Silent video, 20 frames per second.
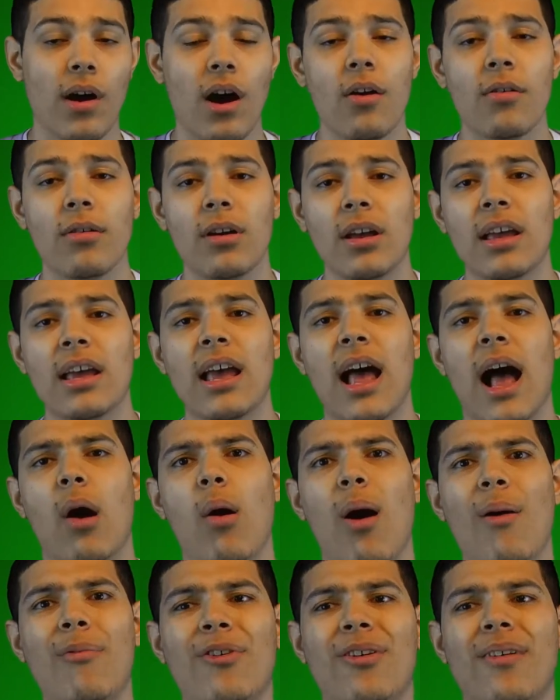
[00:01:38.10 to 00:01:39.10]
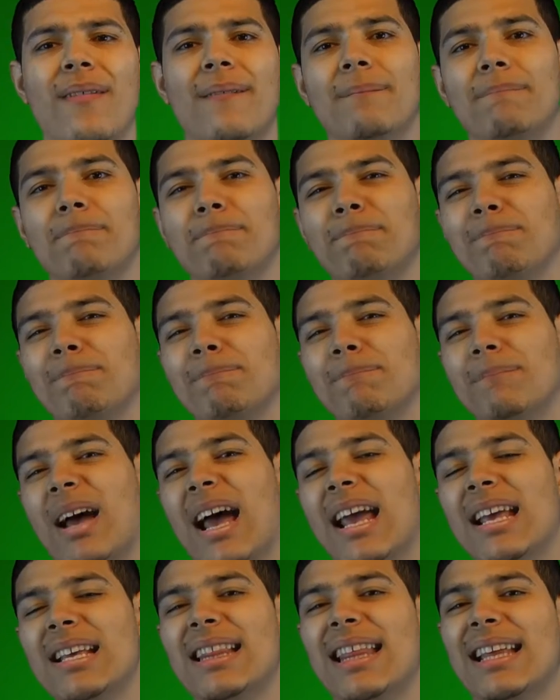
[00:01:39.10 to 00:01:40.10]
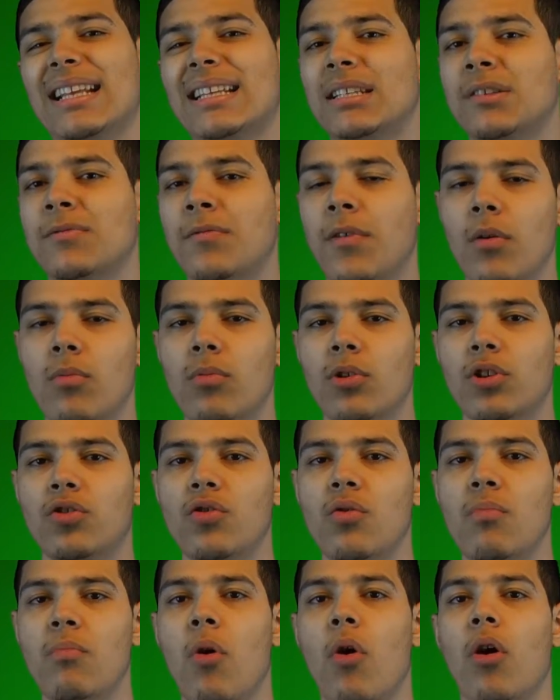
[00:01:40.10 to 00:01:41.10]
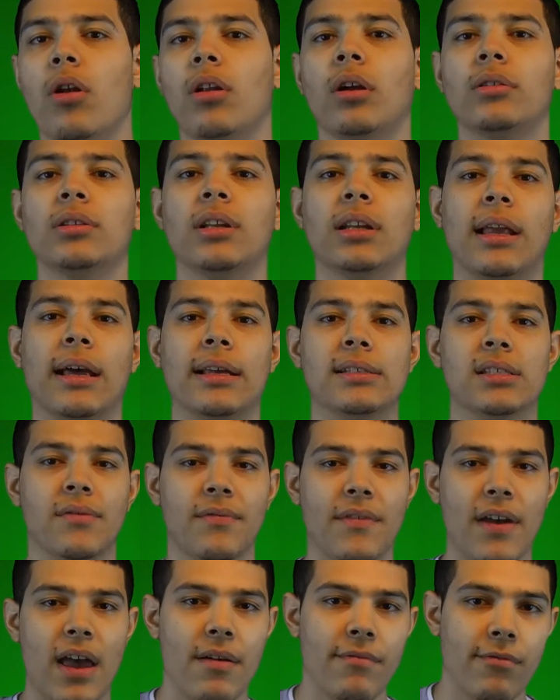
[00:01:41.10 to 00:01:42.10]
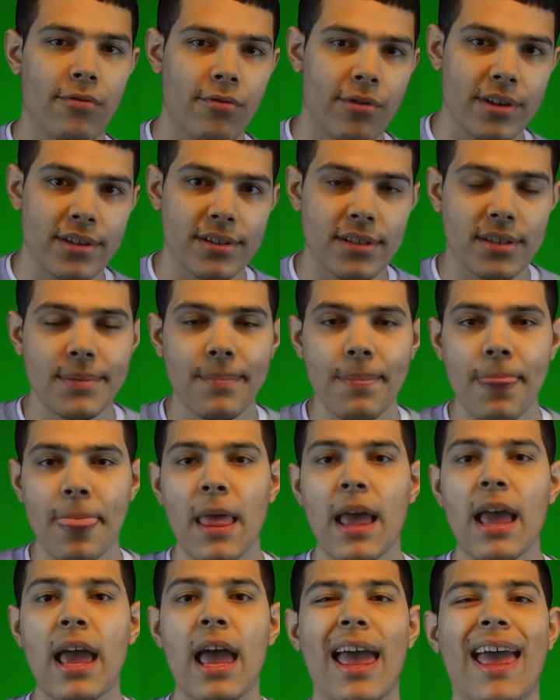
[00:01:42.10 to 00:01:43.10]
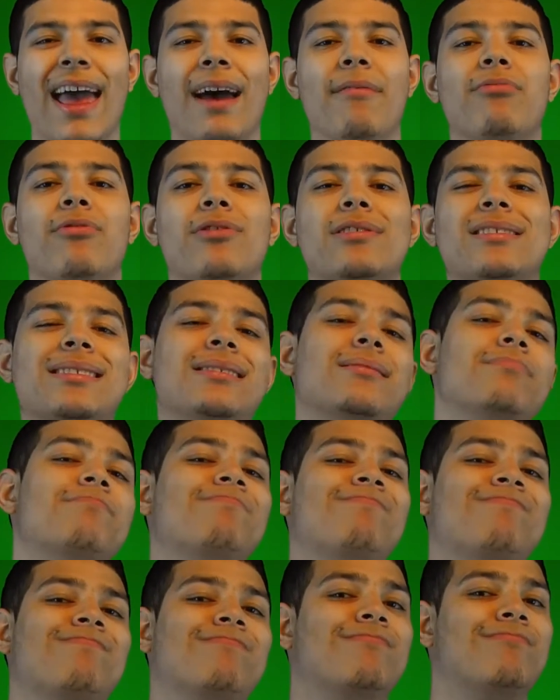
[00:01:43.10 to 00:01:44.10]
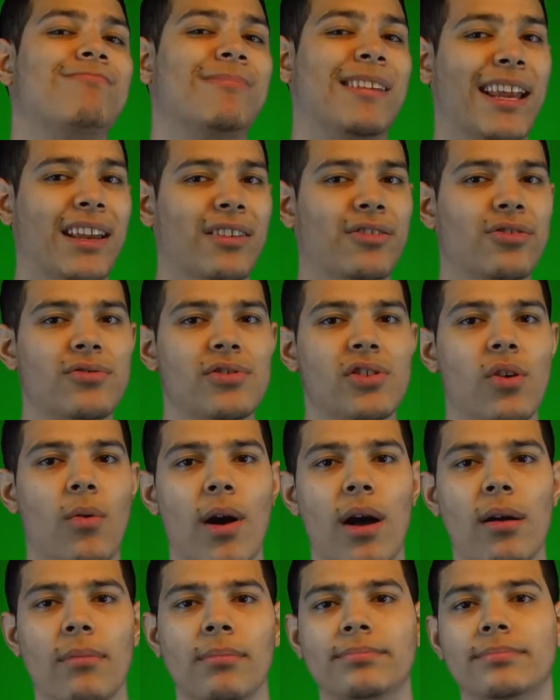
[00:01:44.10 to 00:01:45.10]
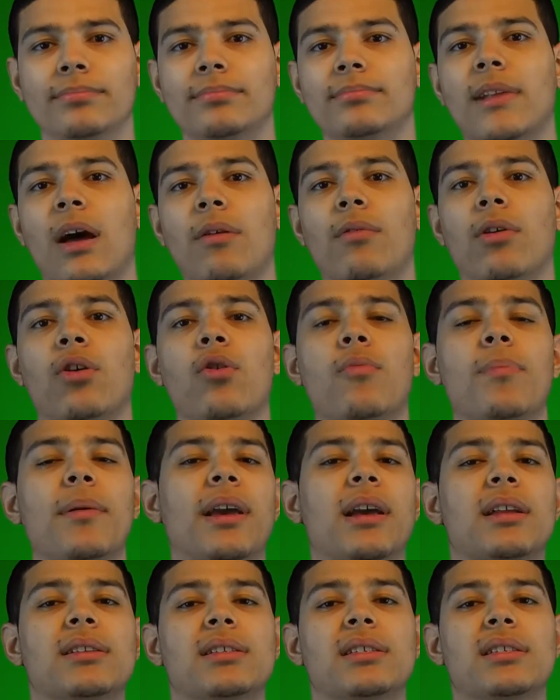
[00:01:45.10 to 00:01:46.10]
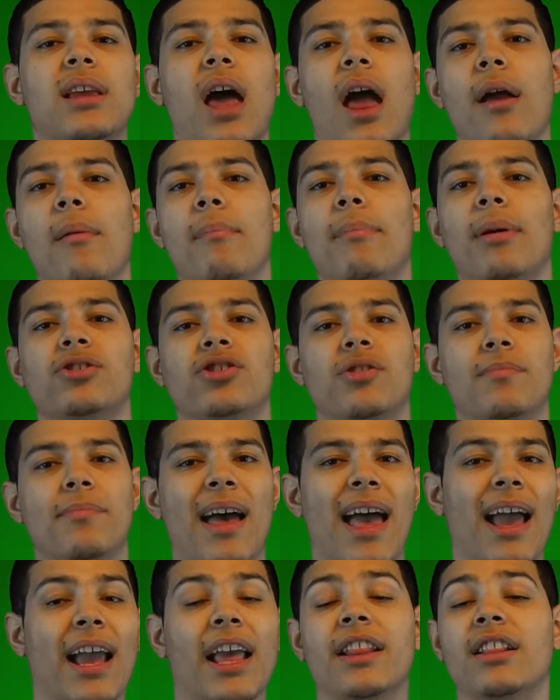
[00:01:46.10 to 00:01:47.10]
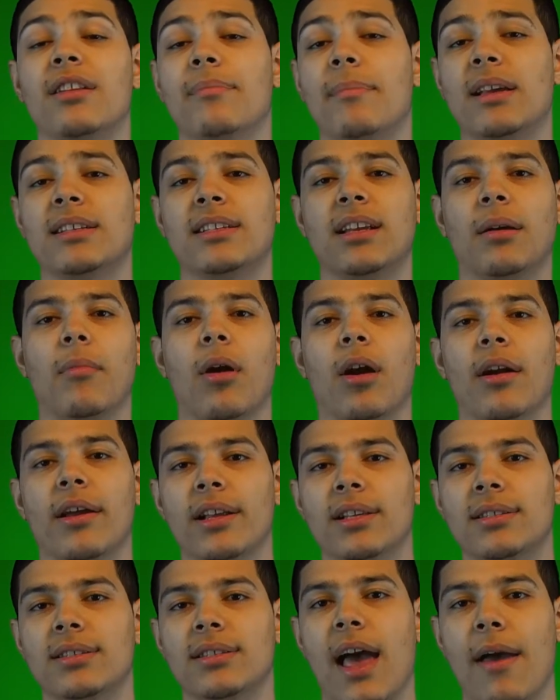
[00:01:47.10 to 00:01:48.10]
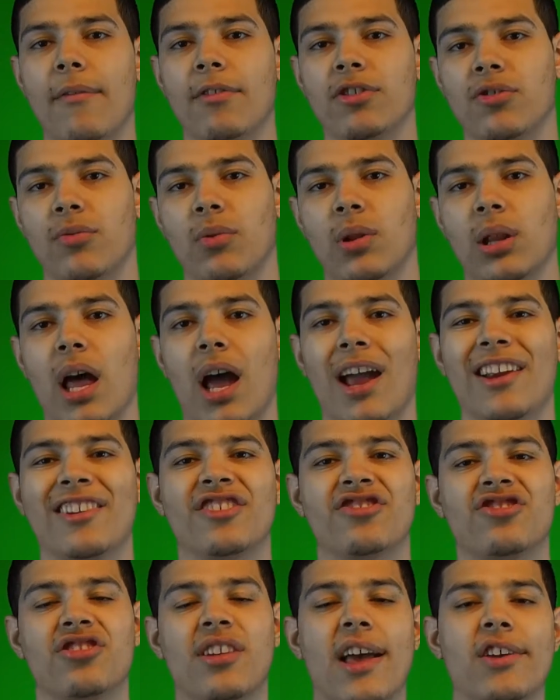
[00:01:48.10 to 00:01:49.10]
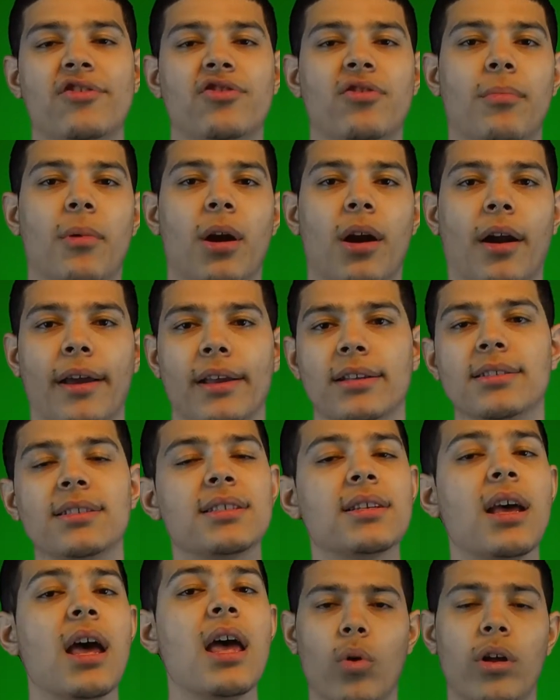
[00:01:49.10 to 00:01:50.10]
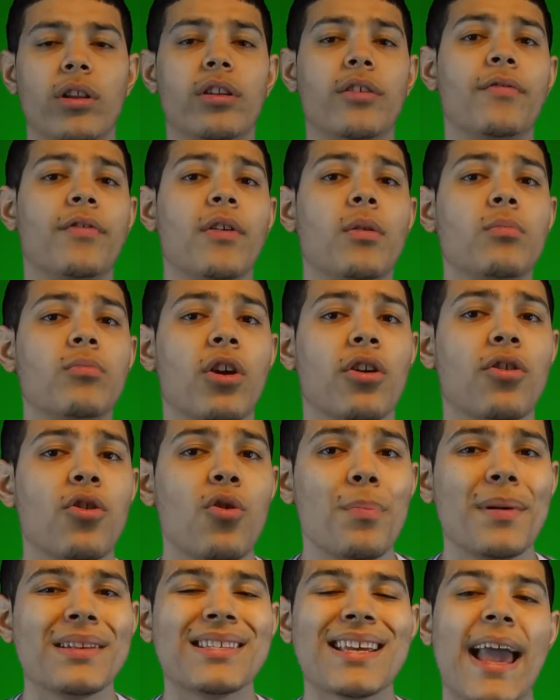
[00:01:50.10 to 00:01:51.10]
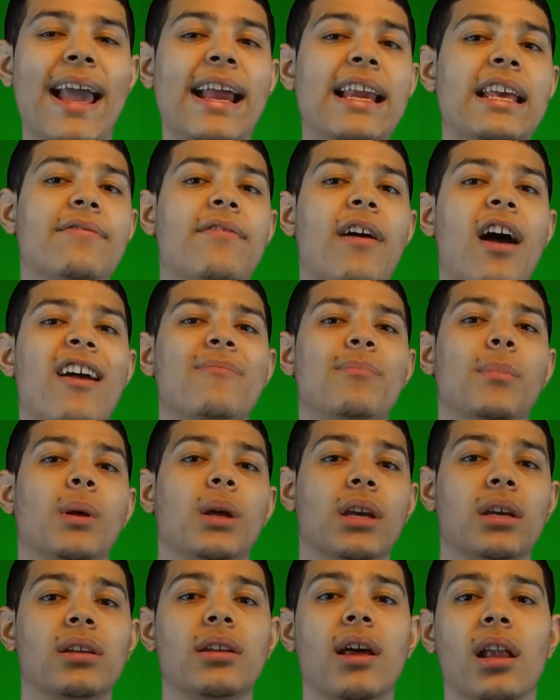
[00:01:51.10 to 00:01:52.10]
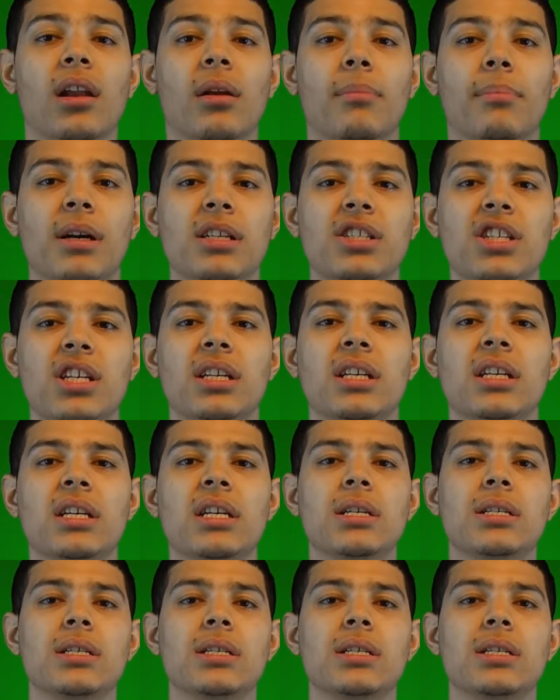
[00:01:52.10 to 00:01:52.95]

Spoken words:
well. However, I think this film would do more along the lines of Everest. Everest didn't do so well, not recouping its entire budget back in domestic markets, having to rely on international markets. Will the film recoup its $85 million budget?